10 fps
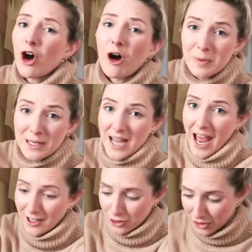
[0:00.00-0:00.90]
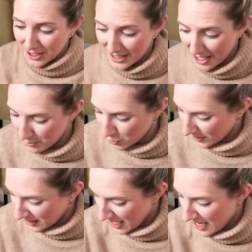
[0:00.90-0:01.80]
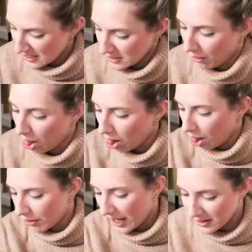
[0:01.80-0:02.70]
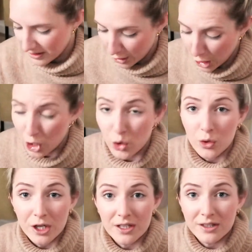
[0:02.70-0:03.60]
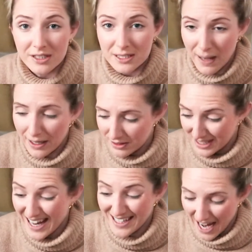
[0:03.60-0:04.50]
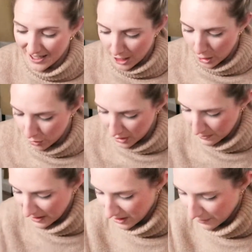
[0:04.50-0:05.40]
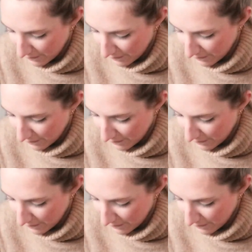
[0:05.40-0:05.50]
copy decks on the seams with this. Oh, that glue that smells, latex glue that smells like